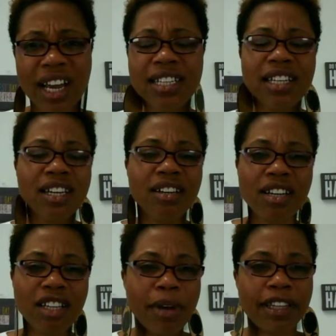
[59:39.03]
I said,
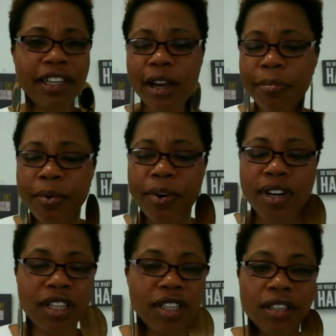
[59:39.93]
girl, I'm at the
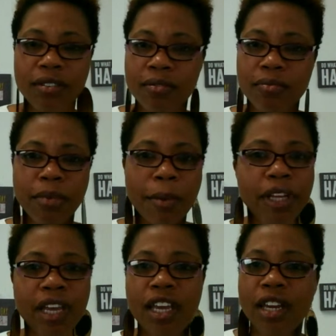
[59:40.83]
airport and my
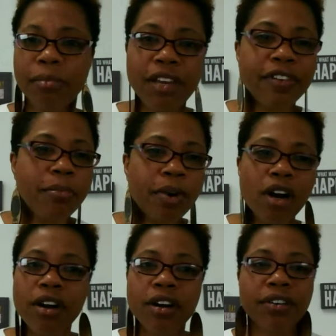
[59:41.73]
plane, I'm leaving
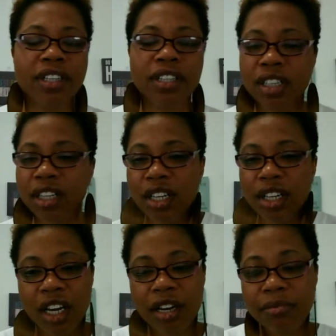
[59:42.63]
tomorrow and
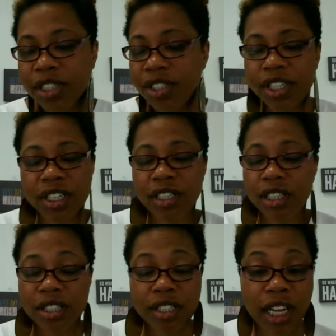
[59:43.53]
I'm just
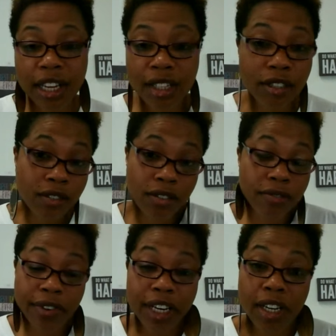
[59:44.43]
chilling until I get
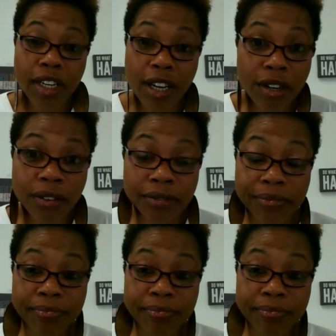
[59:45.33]
ready to go.